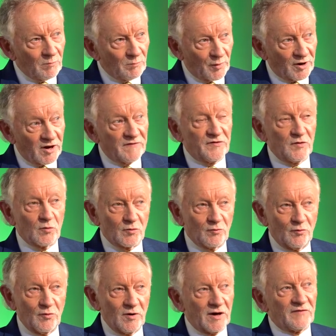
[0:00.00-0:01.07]
But if you
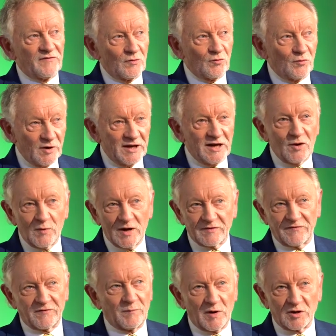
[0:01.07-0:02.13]
were if you really
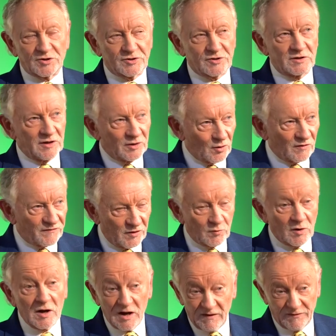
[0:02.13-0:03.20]
went for bust, you know, if you
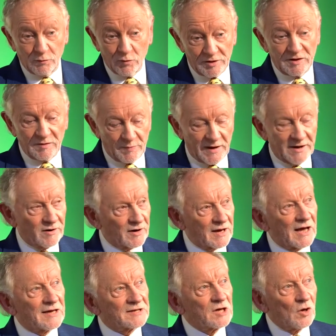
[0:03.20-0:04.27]
were if you were one of the brighter
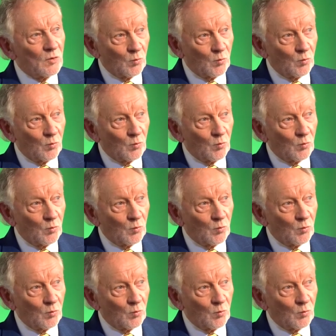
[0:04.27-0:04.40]
guys,